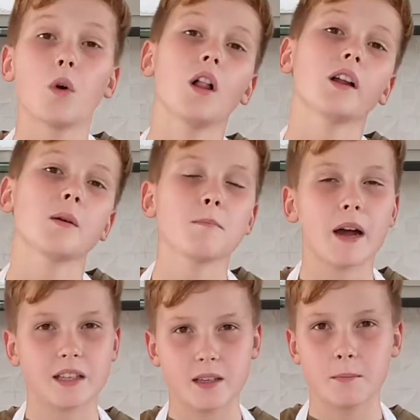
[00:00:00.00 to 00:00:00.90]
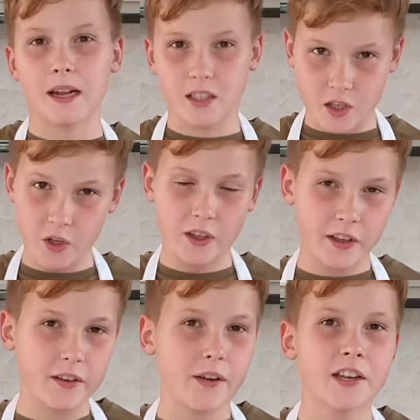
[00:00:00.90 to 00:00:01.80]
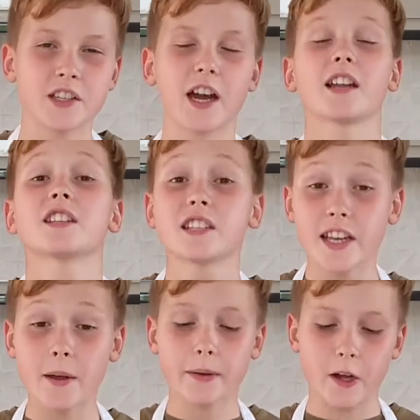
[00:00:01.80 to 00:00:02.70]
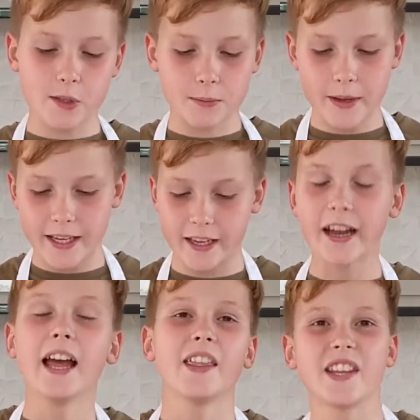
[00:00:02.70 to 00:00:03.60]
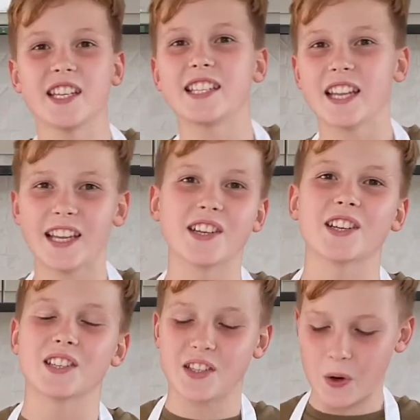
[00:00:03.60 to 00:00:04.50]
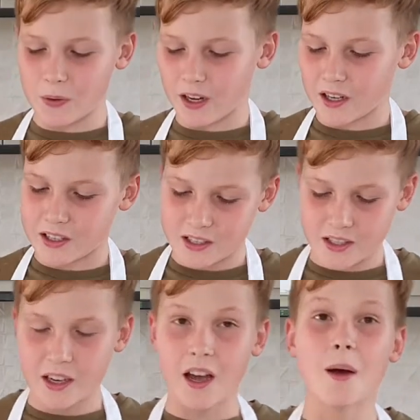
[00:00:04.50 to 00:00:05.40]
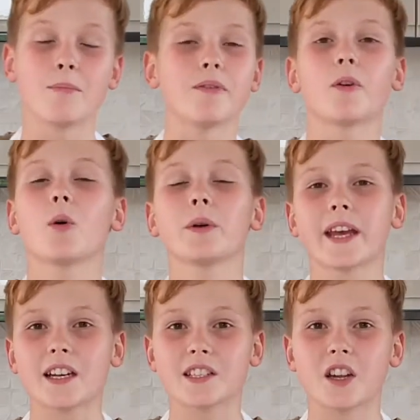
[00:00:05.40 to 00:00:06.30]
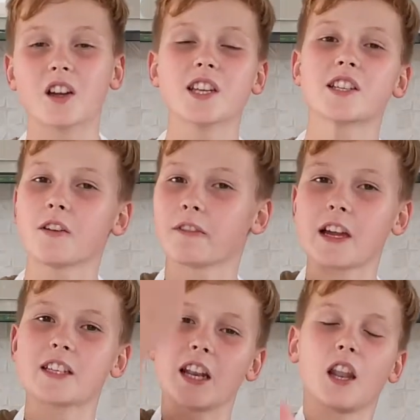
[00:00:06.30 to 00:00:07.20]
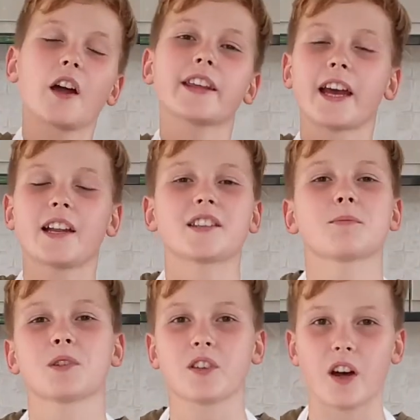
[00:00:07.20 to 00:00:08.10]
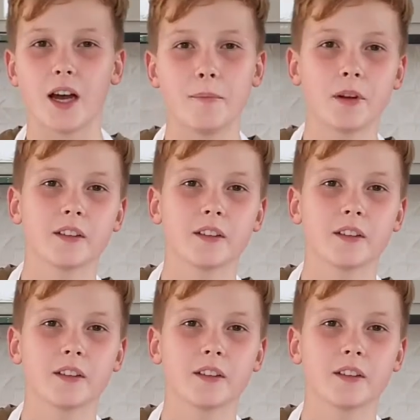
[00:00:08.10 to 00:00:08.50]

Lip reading: Welcome back to Matt's Cooking Adventure, and today we're going to be making these delicious donuts. Before we get started, don't forget to like and subscribe.